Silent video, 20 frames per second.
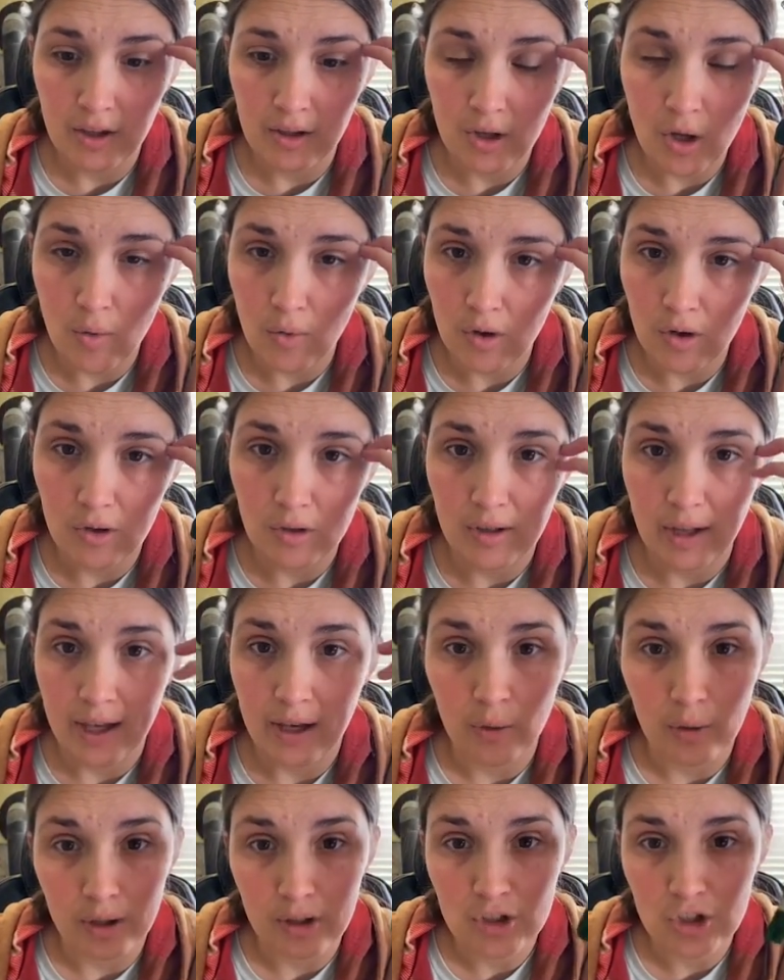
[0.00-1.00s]
local
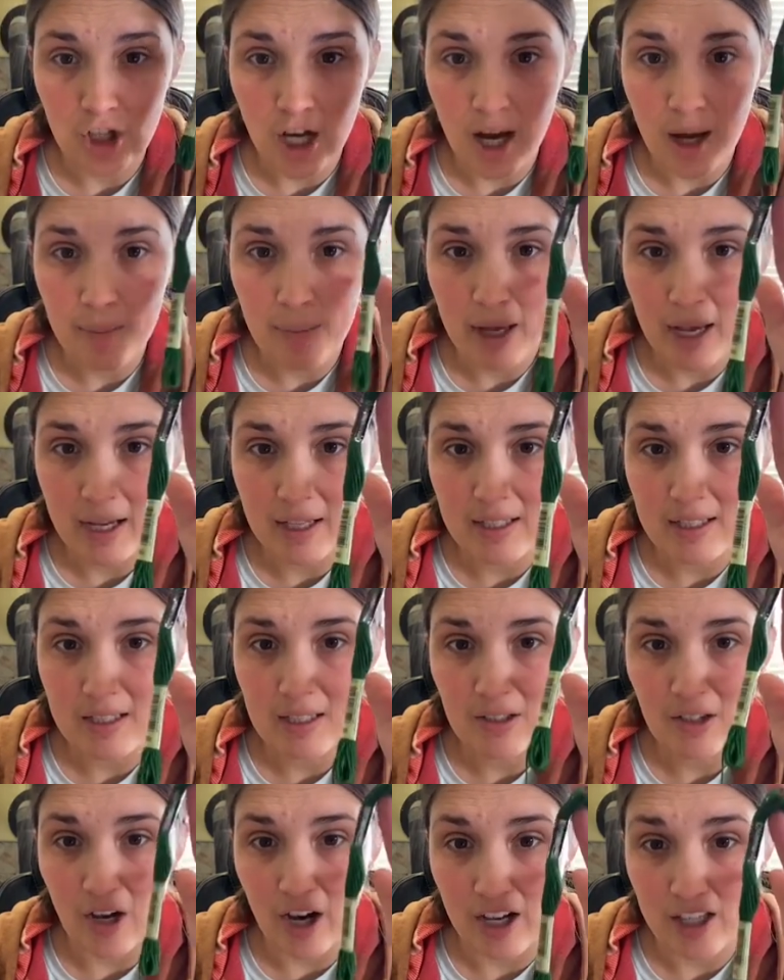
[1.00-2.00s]
like quilt shop
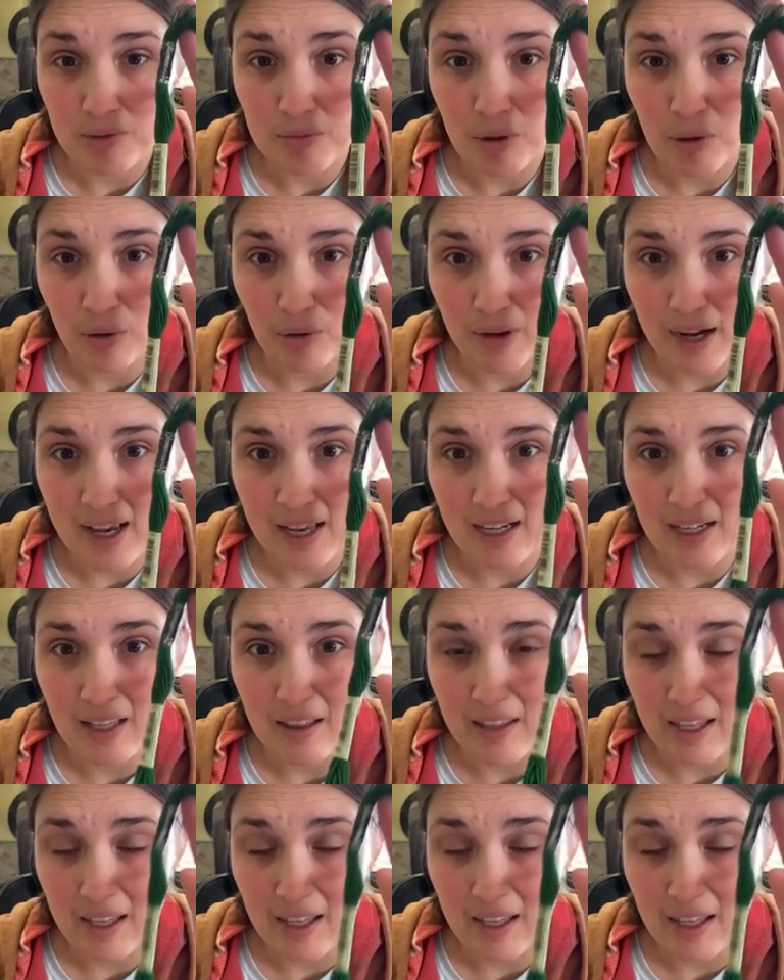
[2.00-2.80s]
has Cosmo thread.